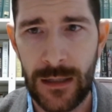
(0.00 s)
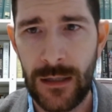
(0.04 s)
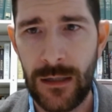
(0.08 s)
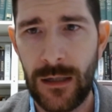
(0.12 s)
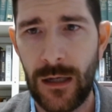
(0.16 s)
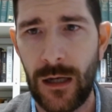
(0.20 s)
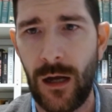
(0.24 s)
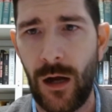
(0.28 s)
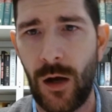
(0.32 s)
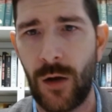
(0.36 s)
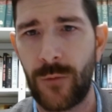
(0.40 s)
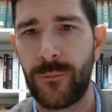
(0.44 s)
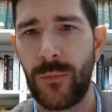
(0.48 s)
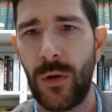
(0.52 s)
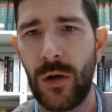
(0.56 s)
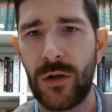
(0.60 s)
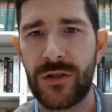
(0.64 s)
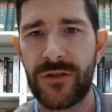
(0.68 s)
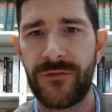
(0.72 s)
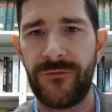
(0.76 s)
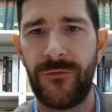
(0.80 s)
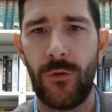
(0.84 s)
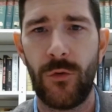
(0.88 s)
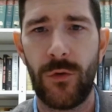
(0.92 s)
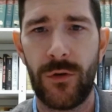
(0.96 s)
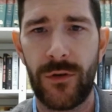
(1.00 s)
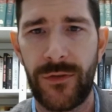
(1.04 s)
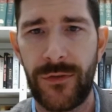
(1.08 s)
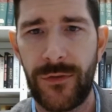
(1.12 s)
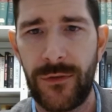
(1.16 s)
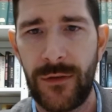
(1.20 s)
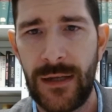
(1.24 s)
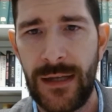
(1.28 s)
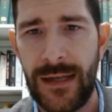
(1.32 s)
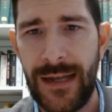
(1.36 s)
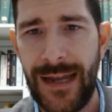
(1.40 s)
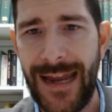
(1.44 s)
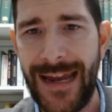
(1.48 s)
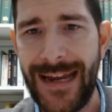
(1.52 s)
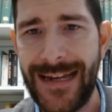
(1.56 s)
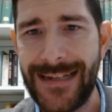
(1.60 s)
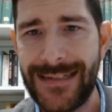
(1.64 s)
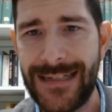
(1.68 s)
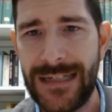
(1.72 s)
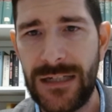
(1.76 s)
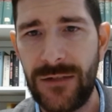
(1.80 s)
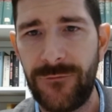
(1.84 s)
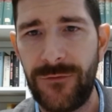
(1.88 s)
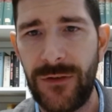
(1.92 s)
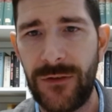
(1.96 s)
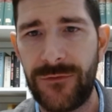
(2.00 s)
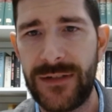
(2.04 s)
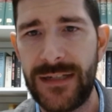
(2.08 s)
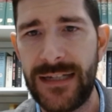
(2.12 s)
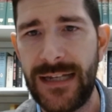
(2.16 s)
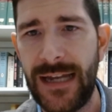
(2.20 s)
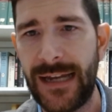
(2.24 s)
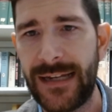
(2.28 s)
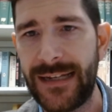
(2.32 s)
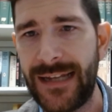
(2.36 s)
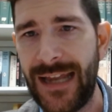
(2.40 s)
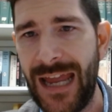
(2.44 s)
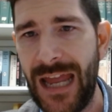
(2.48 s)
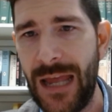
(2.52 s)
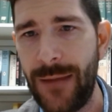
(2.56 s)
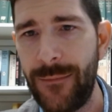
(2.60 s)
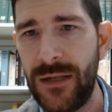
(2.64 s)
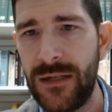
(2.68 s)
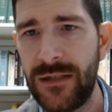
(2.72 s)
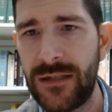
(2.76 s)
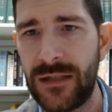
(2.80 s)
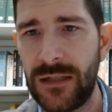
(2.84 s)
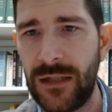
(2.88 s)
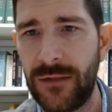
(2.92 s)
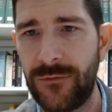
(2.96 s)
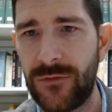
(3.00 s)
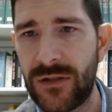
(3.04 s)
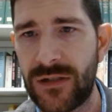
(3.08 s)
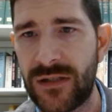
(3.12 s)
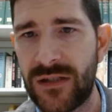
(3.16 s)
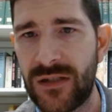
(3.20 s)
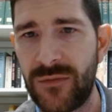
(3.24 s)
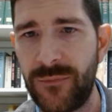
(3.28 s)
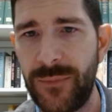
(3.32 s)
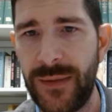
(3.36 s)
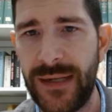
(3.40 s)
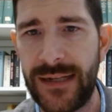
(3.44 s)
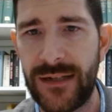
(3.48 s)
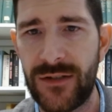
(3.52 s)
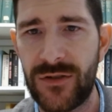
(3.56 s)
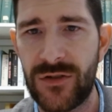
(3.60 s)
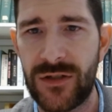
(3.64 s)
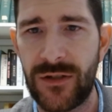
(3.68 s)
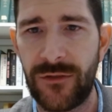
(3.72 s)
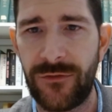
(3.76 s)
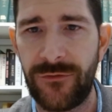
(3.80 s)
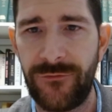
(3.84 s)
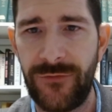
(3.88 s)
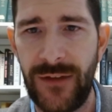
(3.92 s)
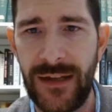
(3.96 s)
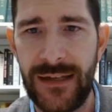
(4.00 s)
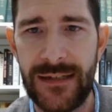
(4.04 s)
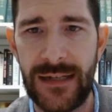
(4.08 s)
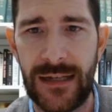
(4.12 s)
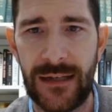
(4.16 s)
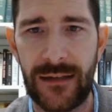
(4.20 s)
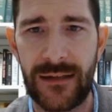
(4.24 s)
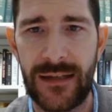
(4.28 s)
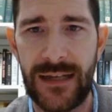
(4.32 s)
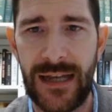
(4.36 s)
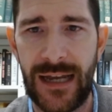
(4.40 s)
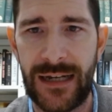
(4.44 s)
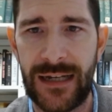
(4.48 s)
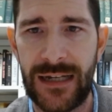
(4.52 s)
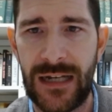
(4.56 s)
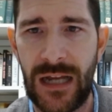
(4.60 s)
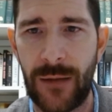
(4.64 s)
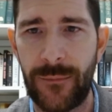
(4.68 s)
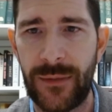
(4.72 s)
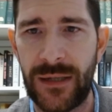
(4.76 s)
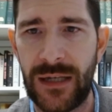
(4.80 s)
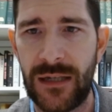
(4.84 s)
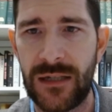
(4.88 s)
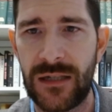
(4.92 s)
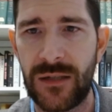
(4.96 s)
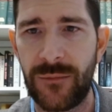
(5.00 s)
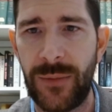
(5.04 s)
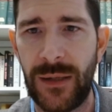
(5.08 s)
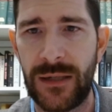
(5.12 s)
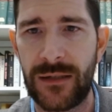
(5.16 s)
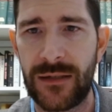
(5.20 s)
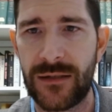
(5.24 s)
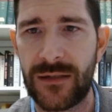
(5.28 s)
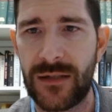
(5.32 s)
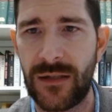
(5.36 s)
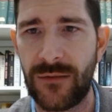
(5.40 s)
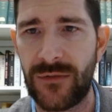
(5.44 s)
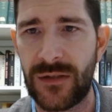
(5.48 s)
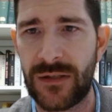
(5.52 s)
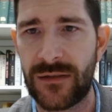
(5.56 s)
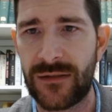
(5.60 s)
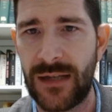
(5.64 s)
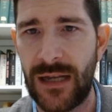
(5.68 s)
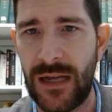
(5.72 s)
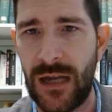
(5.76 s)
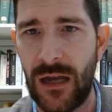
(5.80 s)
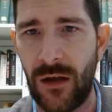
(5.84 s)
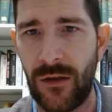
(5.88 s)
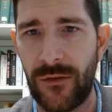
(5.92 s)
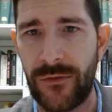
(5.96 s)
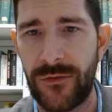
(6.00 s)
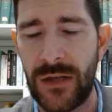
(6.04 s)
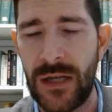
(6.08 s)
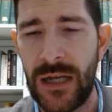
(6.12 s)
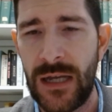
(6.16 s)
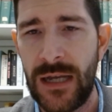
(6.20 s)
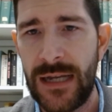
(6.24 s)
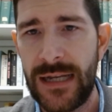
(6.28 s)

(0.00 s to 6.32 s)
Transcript: On March 4th, 1858, Hammond delivered a speech defending the economic independence of the South.